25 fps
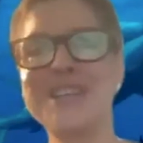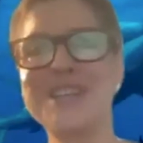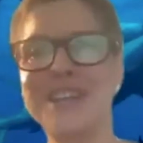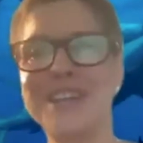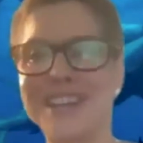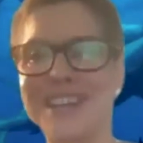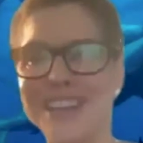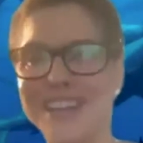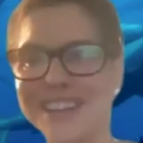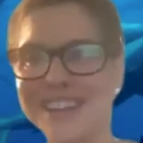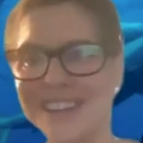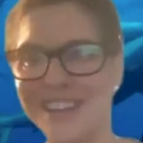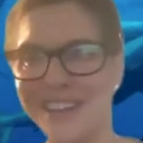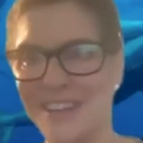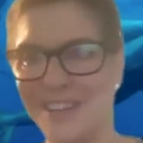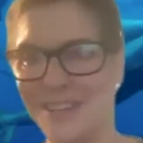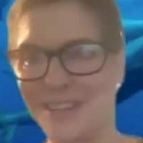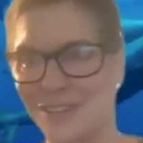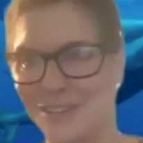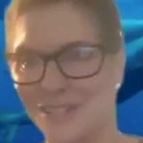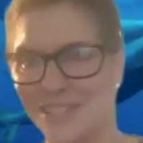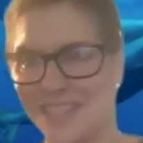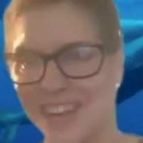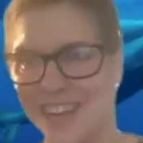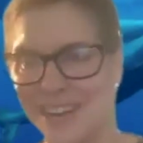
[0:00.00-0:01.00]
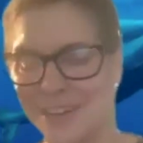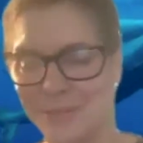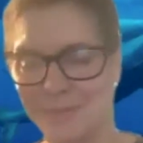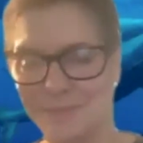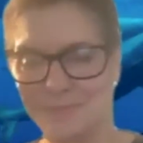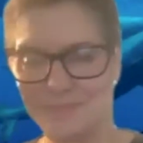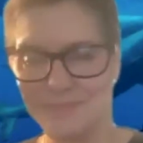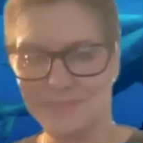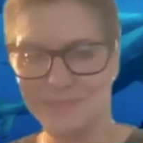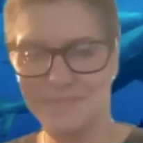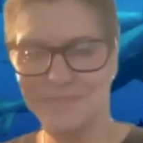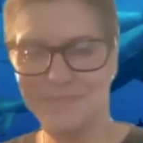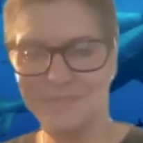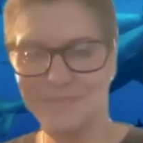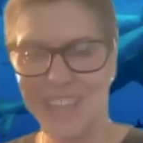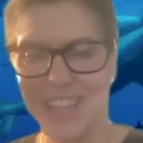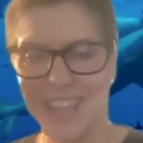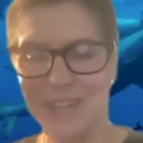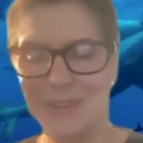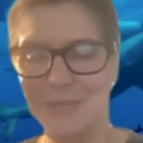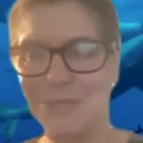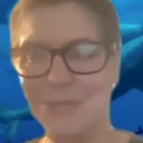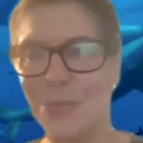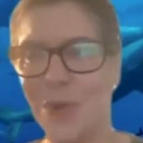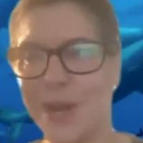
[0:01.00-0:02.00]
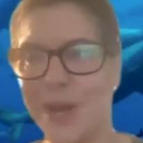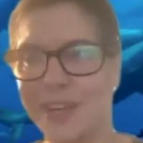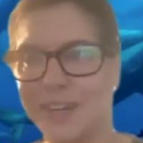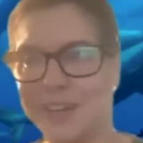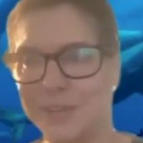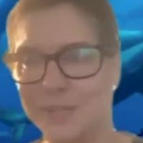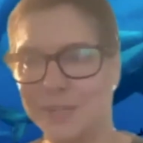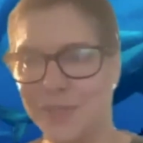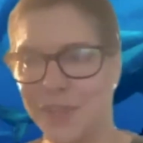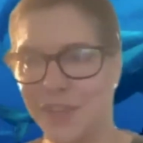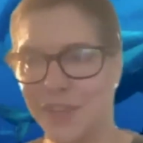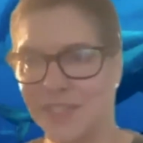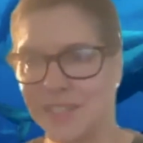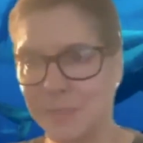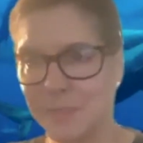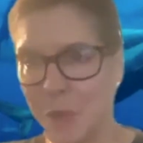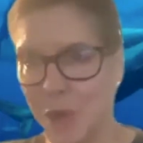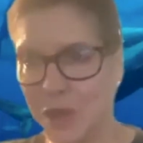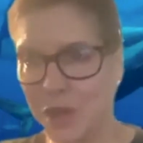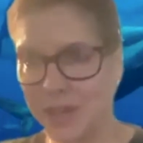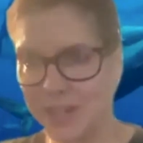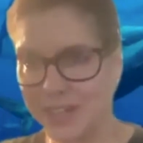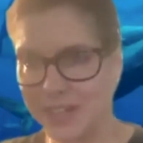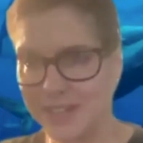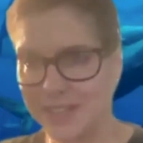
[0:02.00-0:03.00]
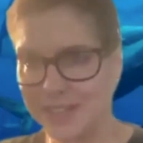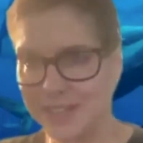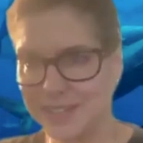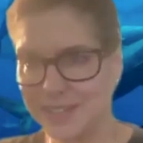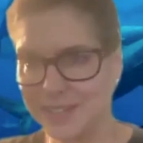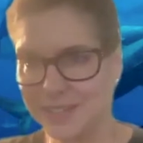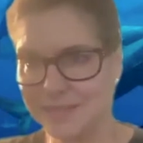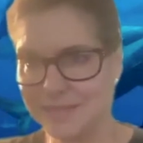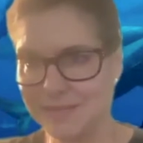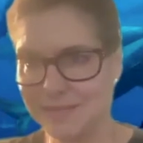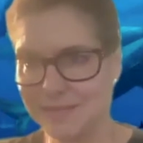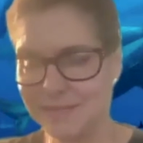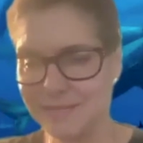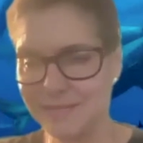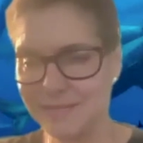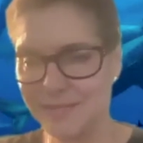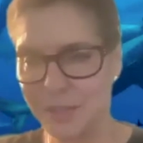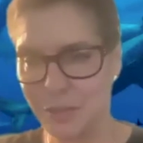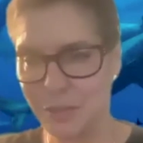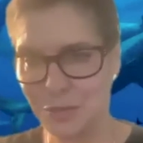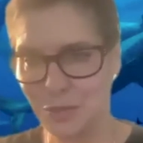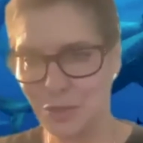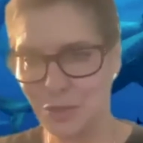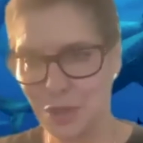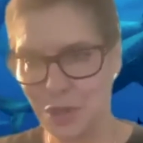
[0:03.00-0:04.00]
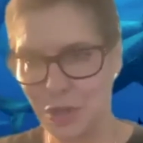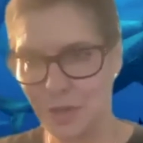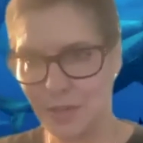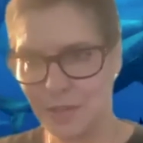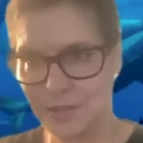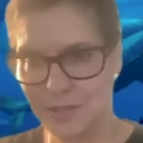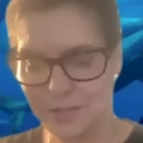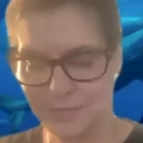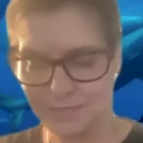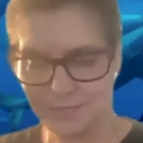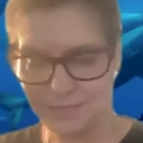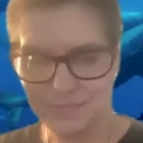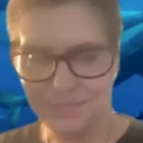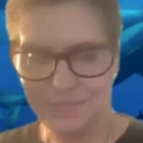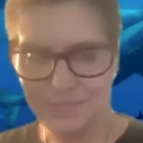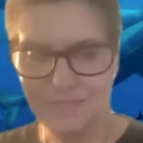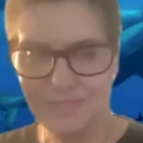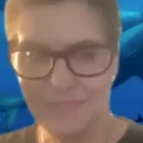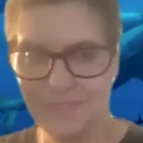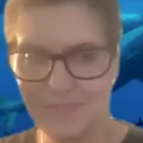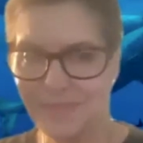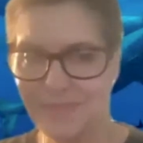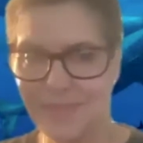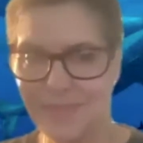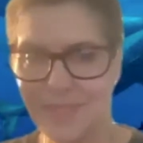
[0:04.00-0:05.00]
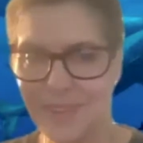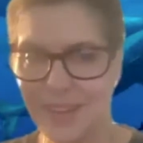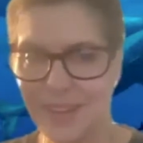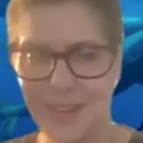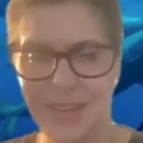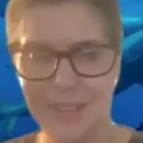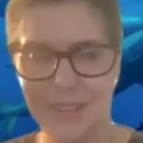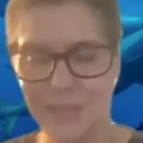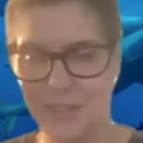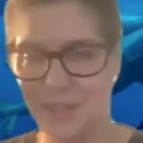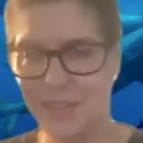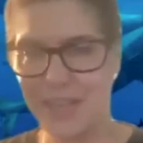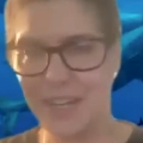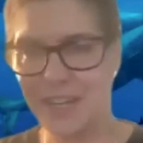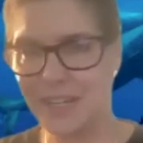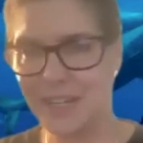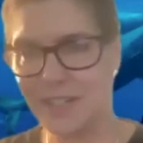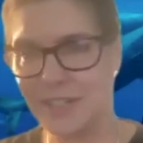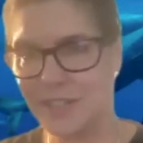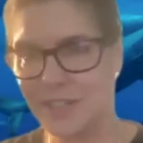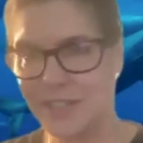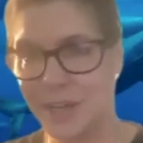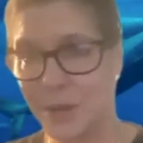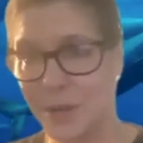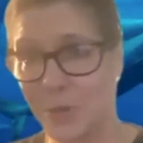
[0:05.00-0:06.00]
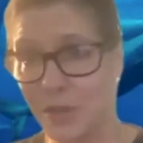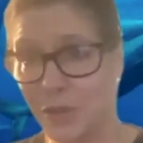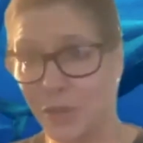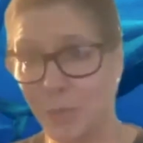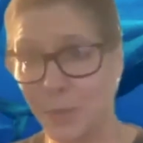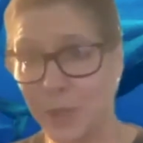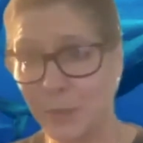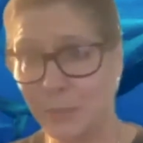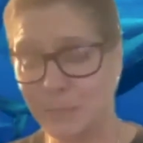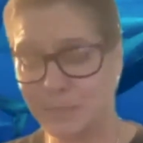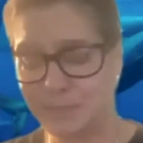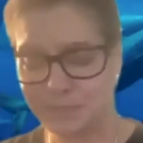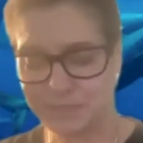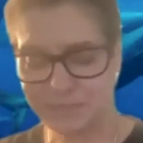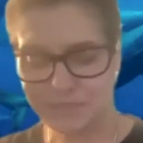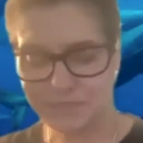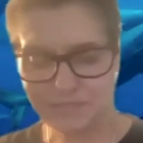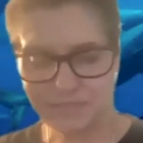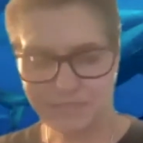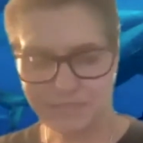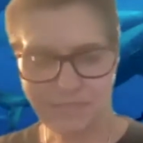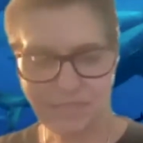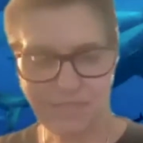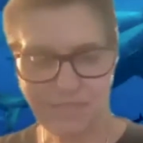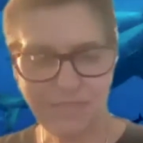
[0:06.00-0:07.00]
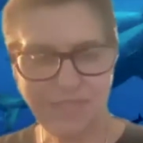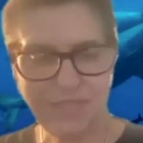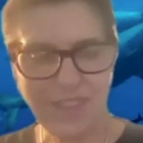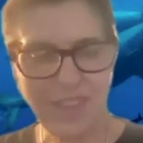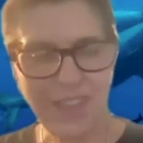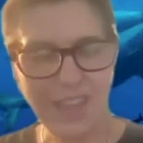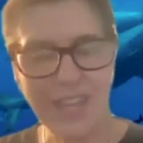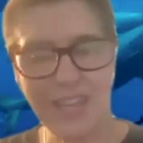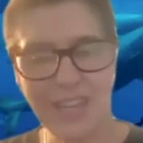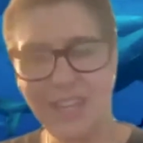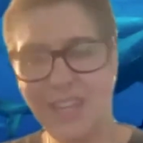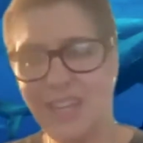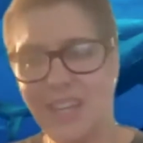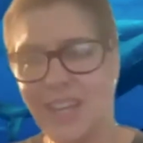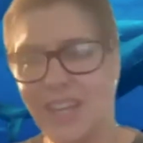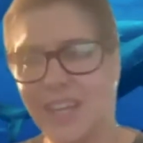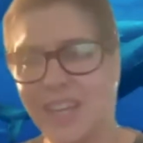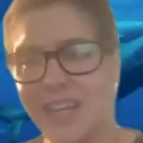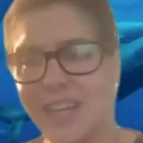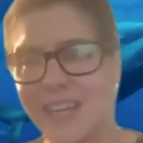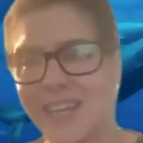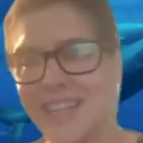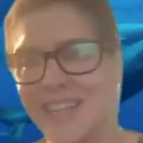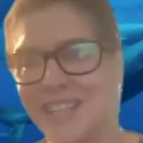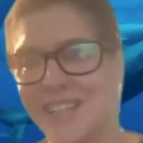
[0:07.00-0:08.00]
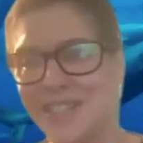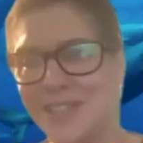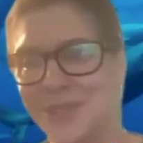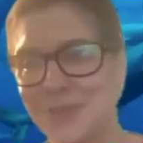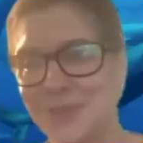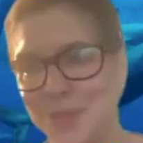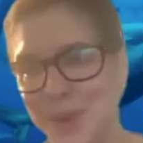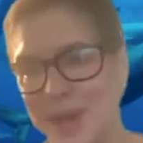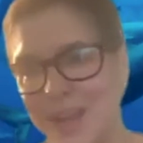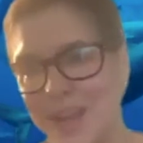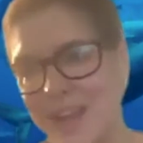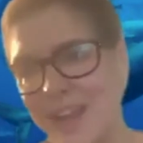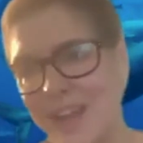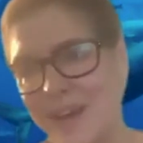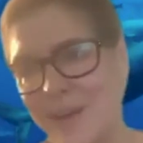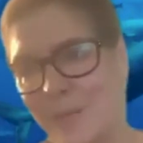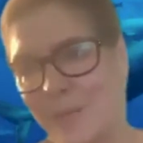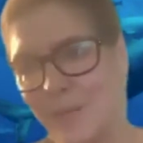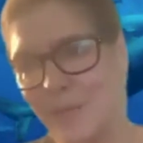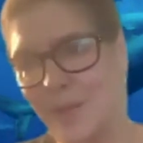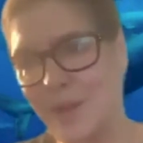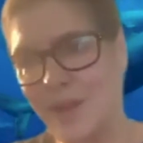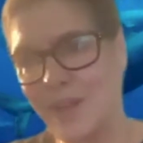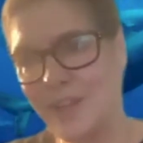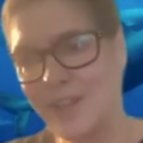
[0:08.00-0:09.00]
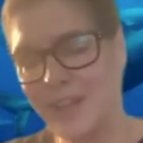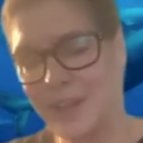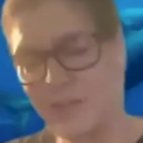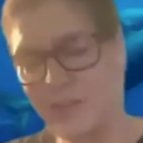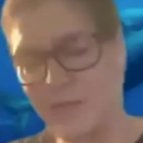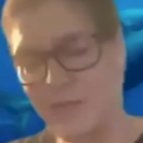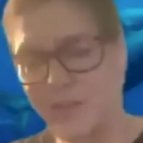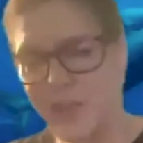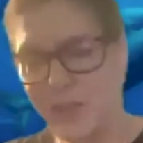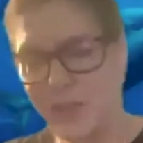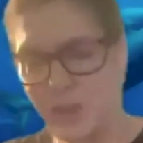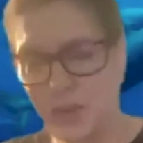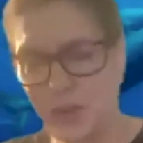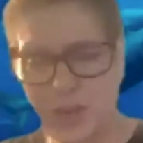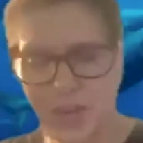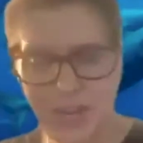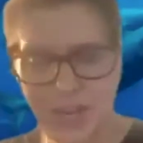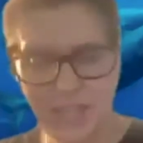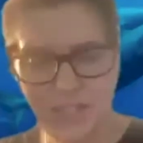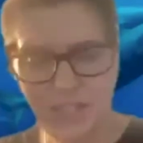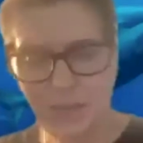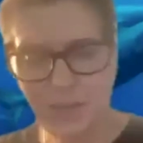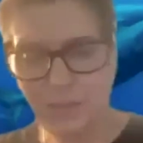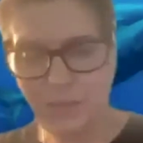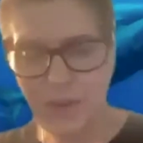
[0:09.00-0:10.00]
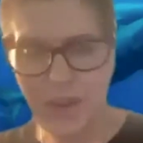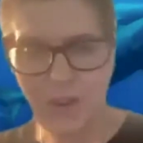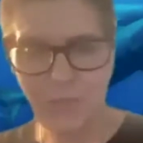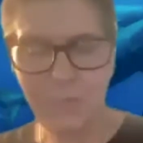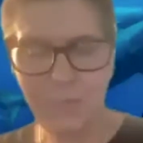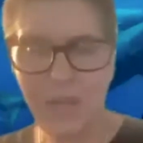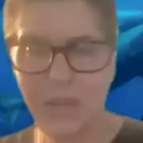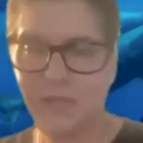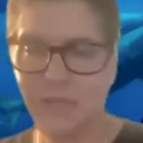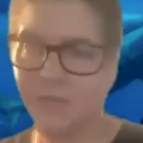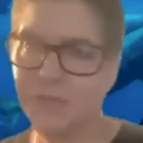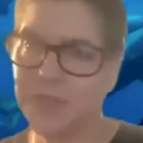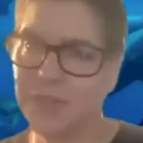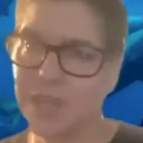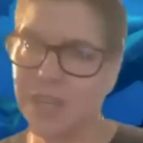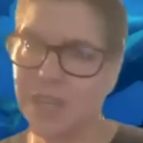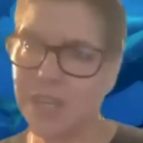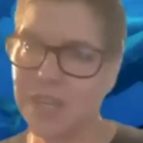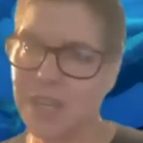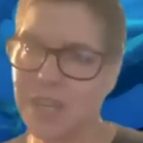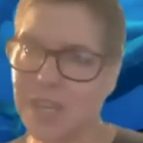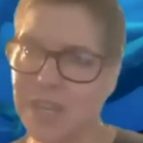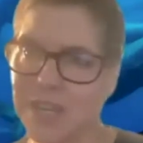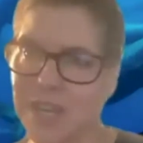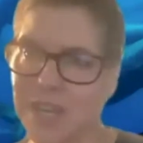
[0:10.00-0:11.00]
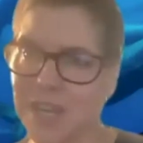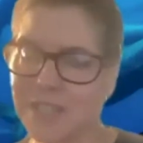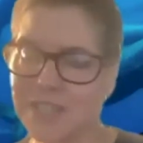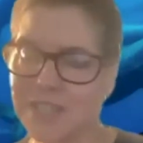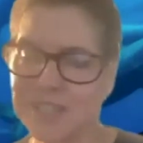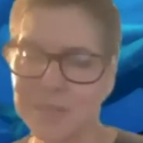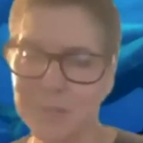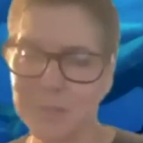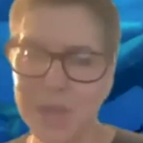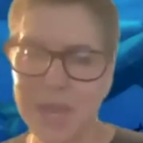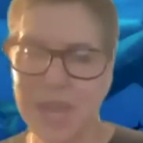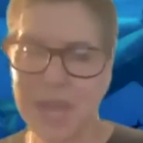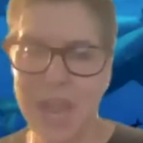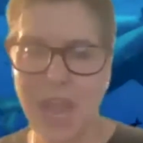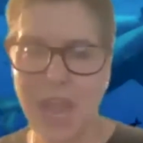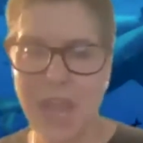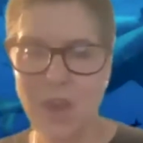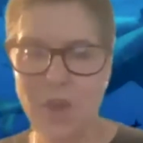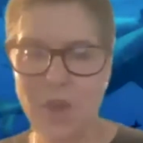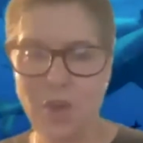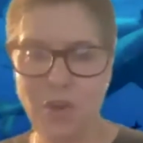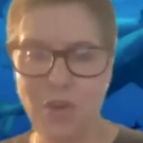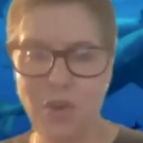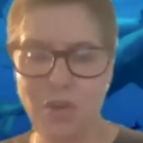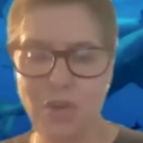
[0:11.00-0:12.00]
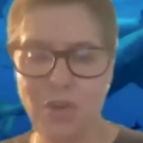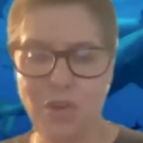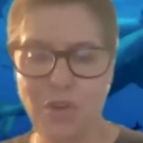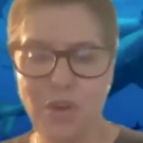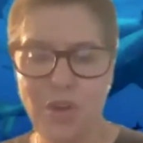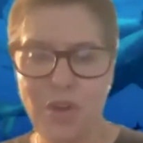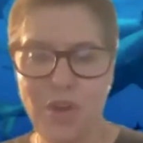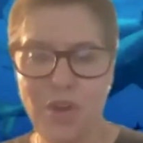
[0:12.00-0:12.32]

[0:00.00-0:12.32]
again. And I look down, and one of the smallest little sharks had decided to stay with me. And he swam like figure eights around my feet and next to my ankle